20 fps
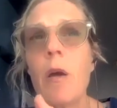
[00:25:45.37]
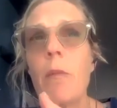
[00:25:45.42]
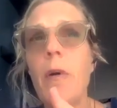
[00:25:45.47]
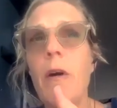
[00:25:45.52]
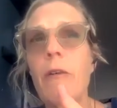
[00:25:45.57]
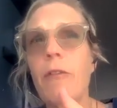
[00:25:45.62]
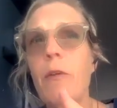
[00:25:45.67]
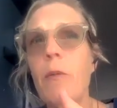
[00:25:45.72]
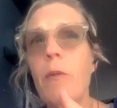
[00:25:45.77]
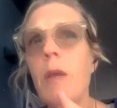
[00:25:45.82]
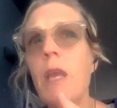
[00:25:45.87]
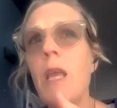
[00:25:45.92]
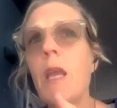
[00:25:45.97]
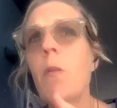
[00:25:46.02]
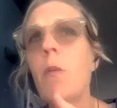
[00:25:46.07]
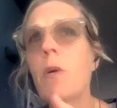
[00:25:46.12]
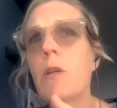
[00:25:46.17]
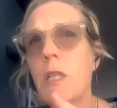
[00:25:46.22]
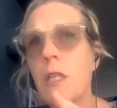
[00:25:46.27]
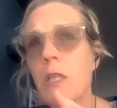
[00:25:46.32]
But for me,
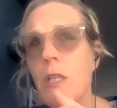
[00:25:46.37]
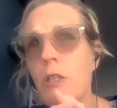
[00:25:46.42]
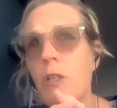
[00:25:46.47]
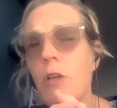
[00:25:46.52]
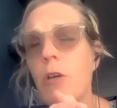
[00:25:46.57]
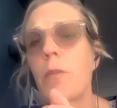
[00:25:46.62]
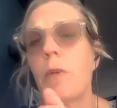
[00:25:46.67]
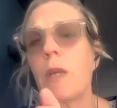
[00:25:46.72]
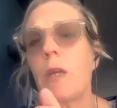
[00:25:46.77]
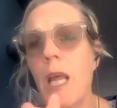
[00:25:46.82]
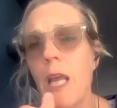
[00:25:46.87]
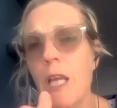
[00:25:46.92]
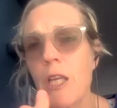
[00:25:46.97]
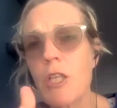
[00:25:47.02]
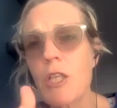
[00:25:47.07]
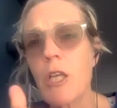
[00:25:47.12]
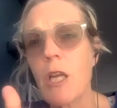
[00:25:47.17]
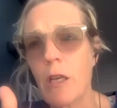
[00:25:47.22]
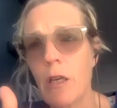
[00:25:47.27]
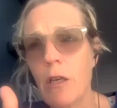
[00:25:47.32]
it was a
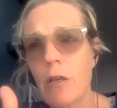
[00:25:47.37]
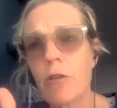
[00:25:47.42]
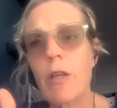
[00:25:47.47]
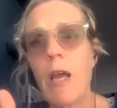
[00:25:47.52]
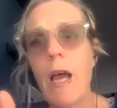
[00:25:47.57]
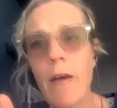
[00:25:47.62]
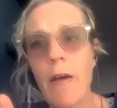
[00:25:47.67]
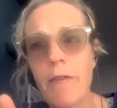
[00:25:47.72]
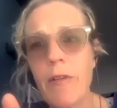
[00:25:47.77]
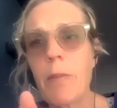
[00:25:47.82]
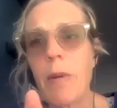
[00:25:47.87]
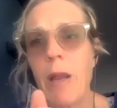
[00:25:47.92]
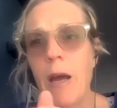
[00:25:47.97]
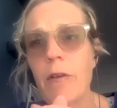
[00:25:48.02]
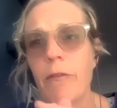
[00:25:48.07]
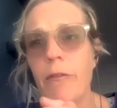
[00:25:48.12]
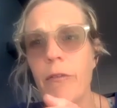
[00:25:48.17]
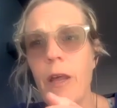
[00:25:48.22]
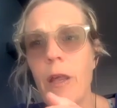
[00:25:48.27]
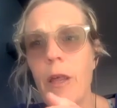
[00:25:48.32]
determination to have the
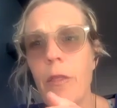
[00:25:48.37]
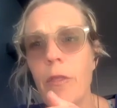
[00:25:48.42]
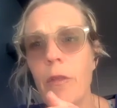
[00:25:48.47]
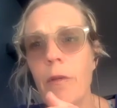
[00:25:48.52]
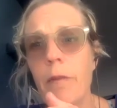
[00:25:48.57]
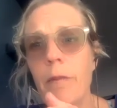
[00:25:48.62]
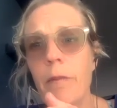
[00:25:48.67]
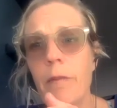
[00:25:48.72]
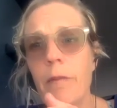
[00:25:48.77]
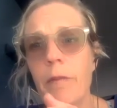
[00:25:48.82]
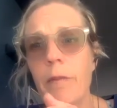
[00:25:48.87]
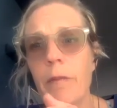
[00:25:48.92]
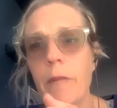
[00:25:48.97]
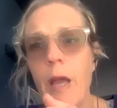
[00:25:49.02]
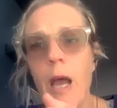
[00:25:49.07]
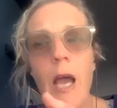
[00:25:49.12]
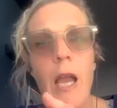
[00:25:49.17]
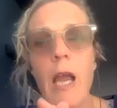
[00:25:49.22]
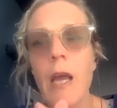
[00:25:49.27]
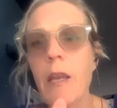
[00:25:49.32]
blind faith.
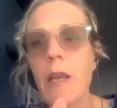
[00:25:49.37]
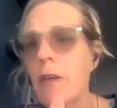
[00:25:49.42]
I had